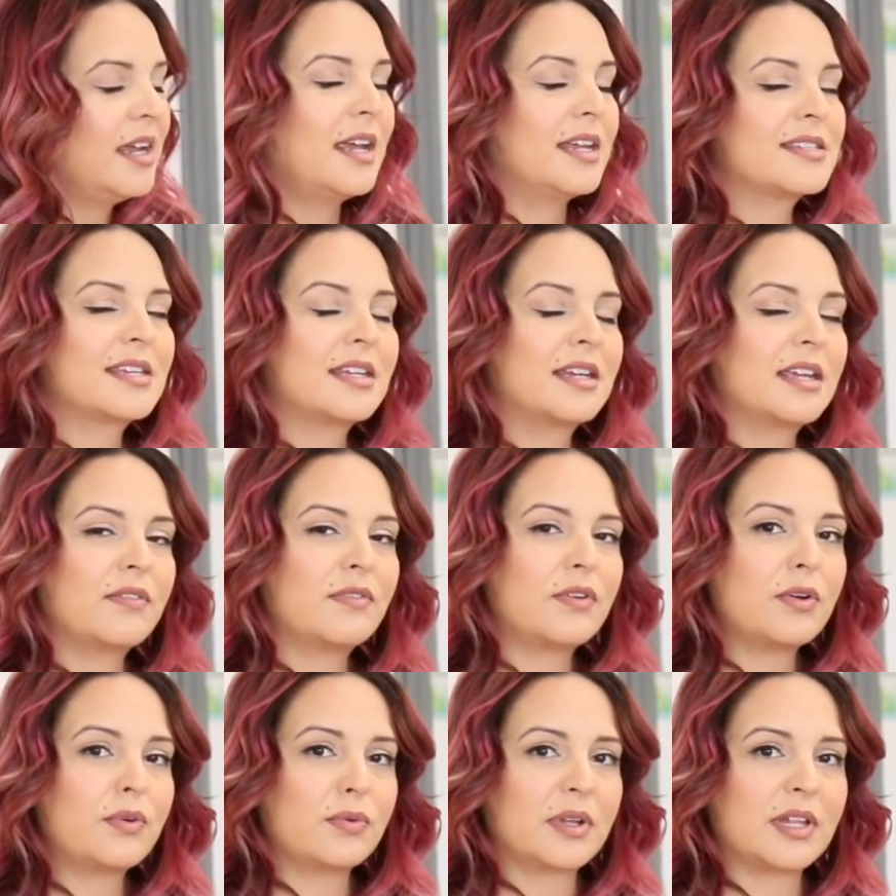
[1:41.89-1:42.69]
it's gonna
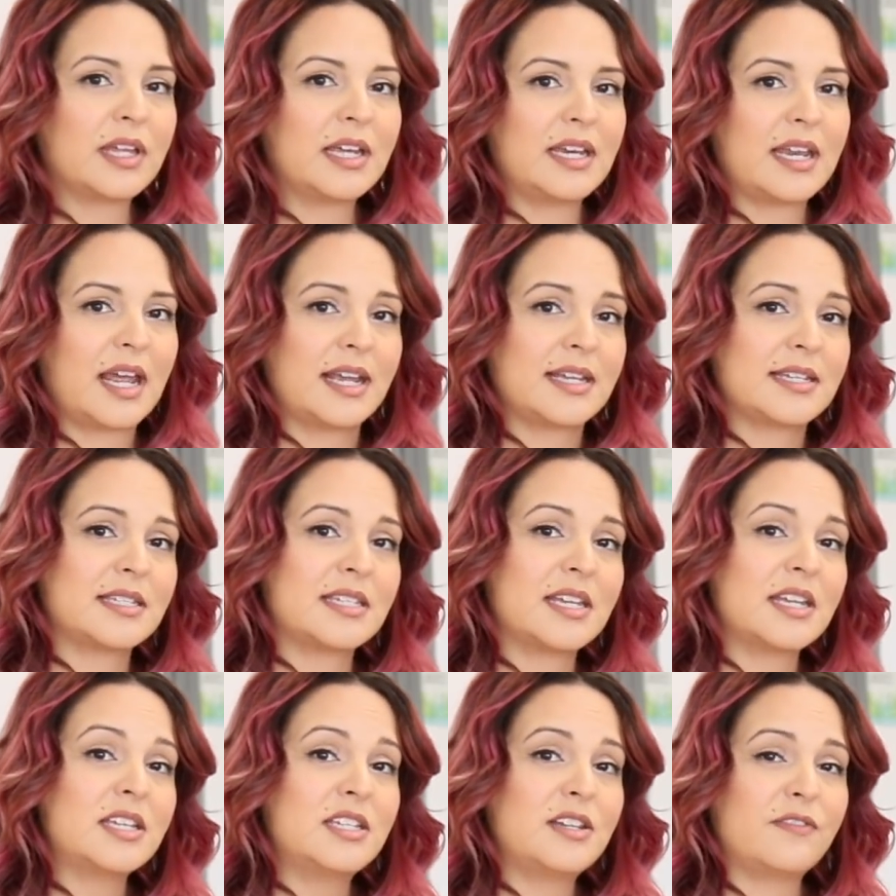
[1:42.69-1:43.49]
give you a really
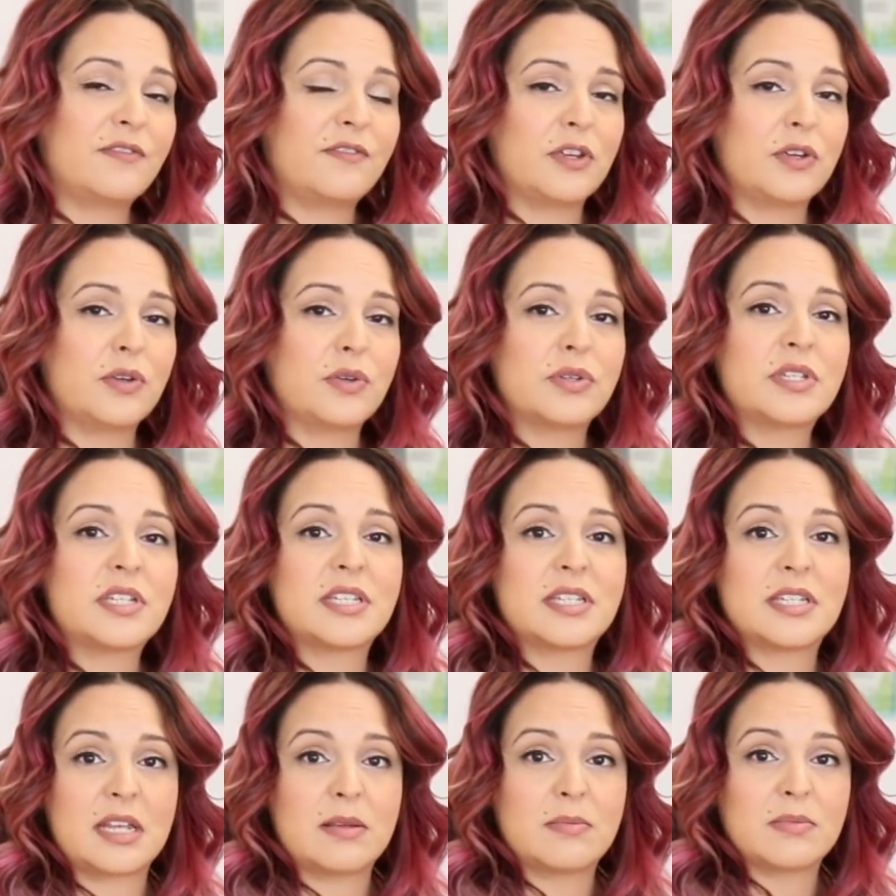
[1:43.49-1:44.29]
nice diffused,
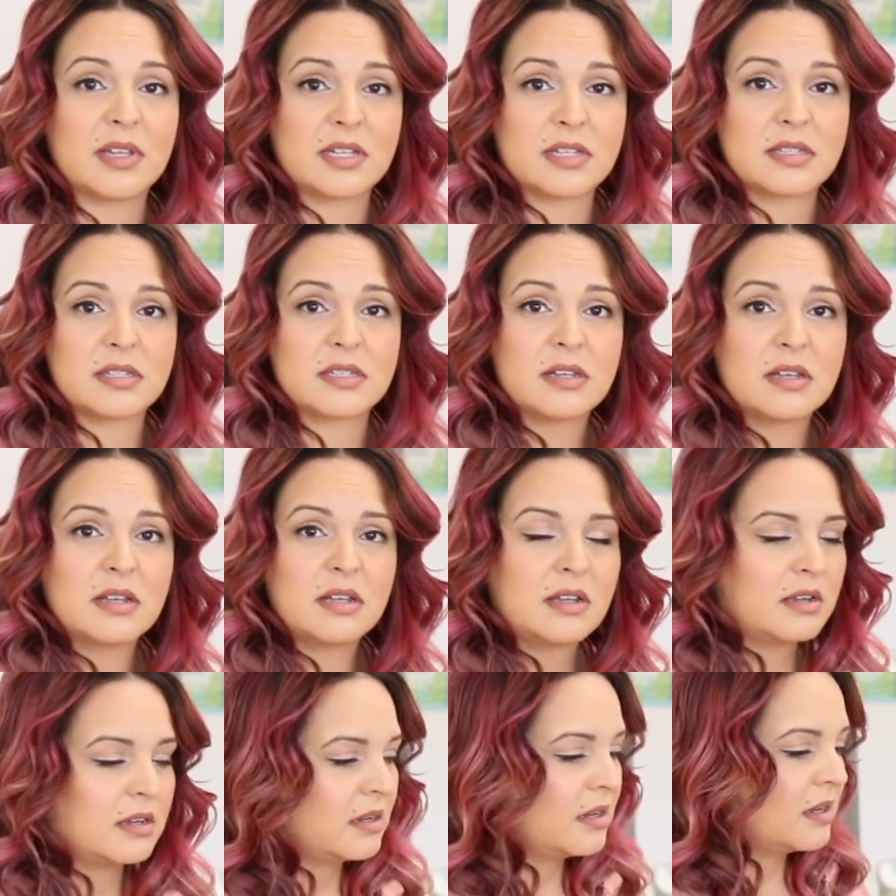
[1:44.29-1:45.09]
seamless
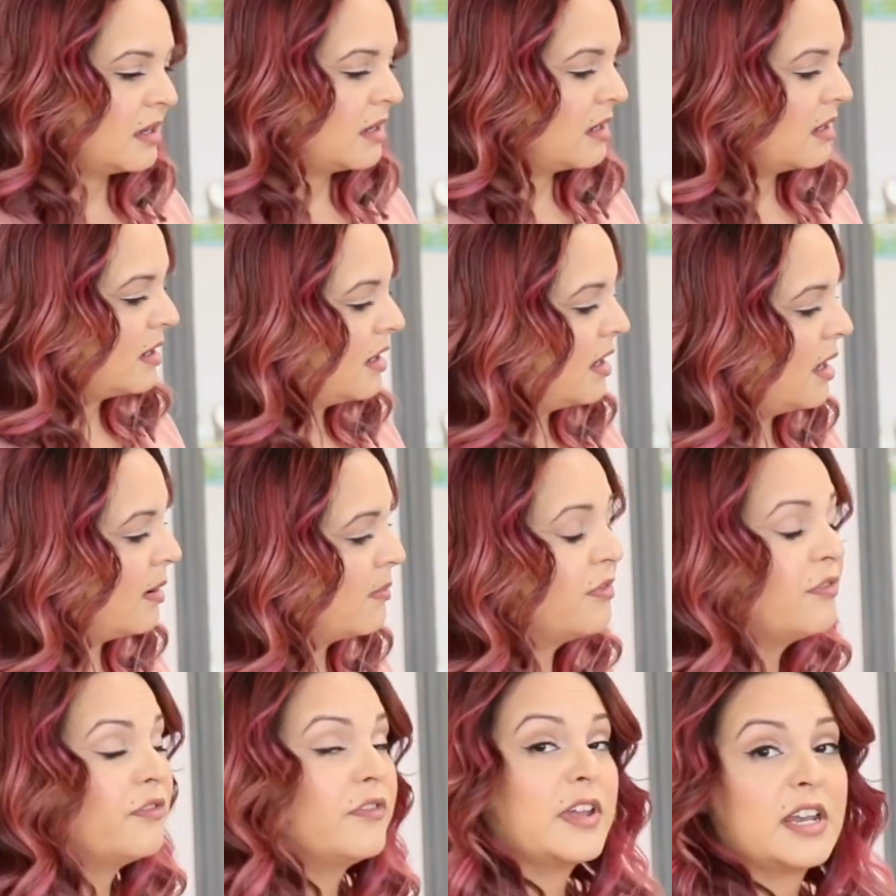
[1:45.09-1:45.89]

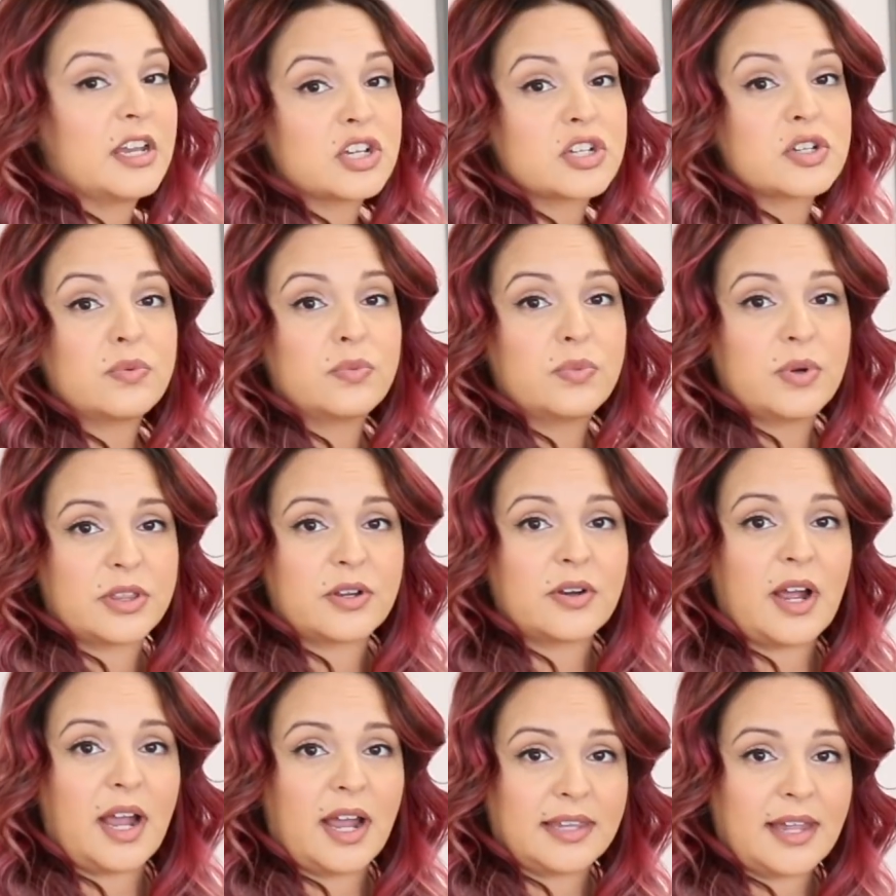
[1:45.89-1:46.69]
finish with
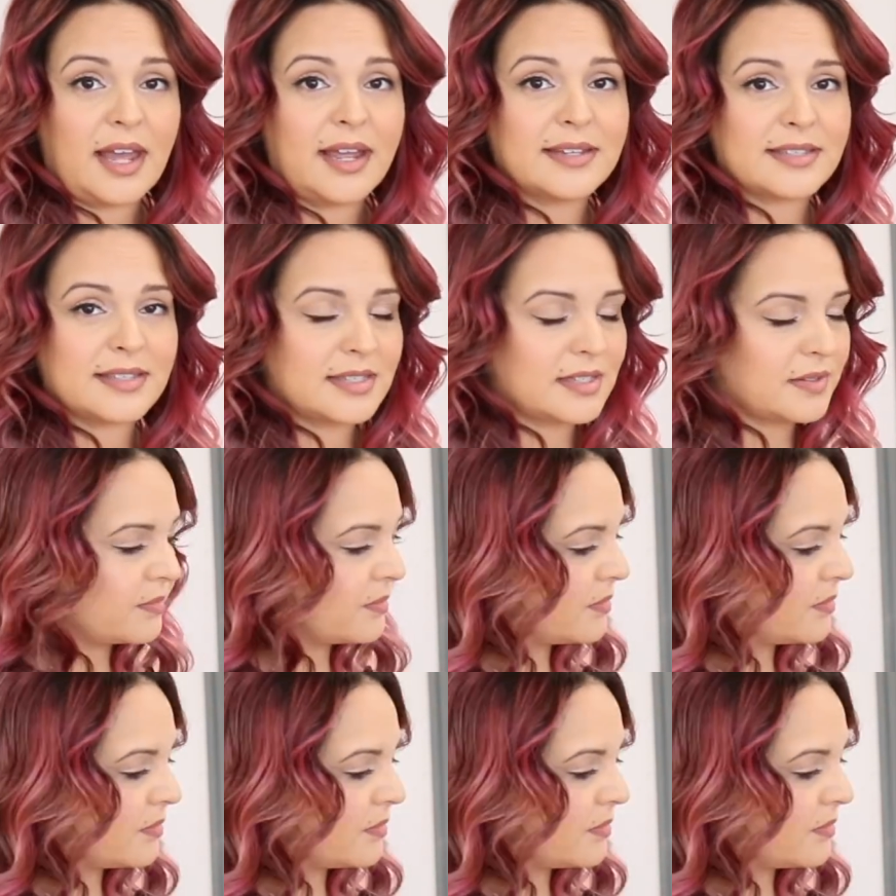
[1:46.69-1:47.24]
your highlights.